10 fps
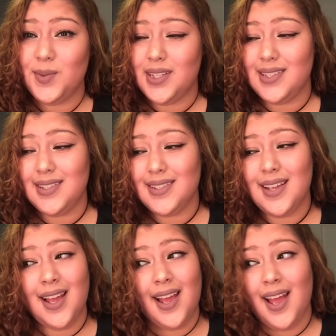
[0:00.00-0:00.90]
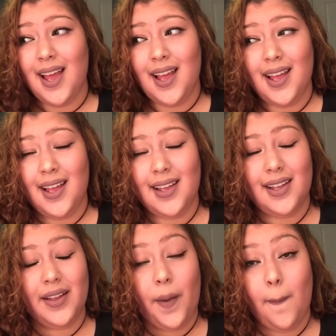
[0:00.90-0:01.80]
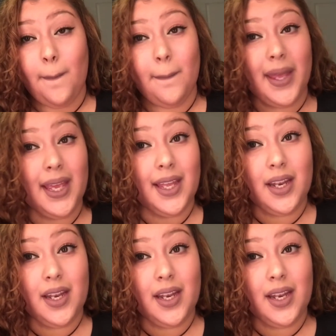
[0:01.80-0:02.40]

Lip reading: because, man,